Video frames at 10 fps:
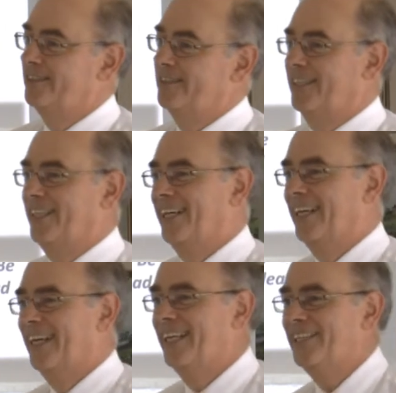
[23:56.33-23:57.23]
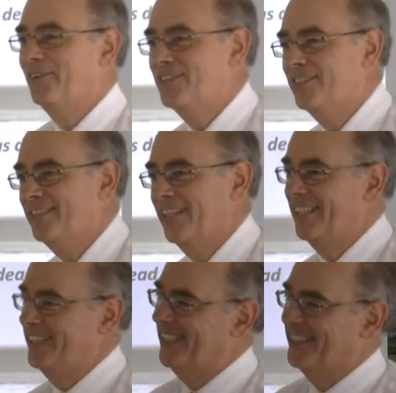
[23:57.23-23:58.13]
happy? You know, there's a sting in
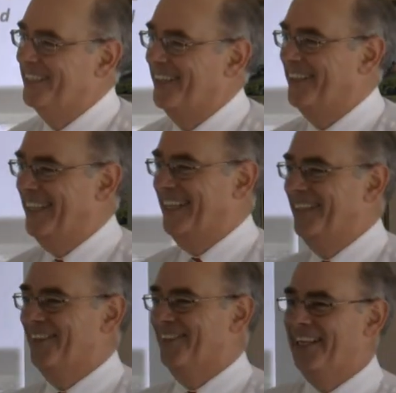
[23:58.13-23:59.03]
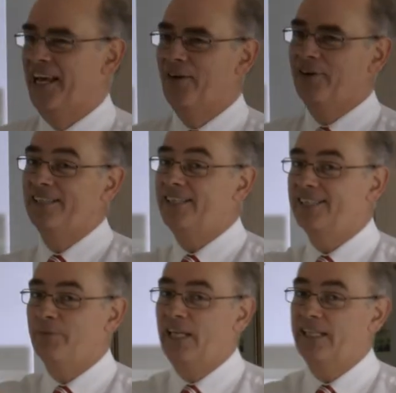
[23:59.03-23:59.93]
the tail, don't you? You know, when I say
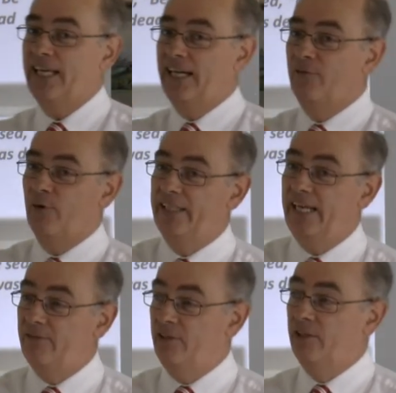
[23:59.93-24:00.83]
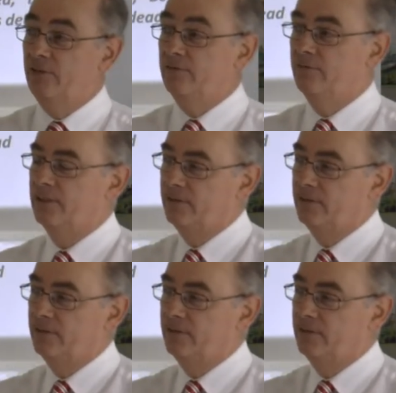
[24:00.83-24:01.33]
something like that halfway down, you know, well,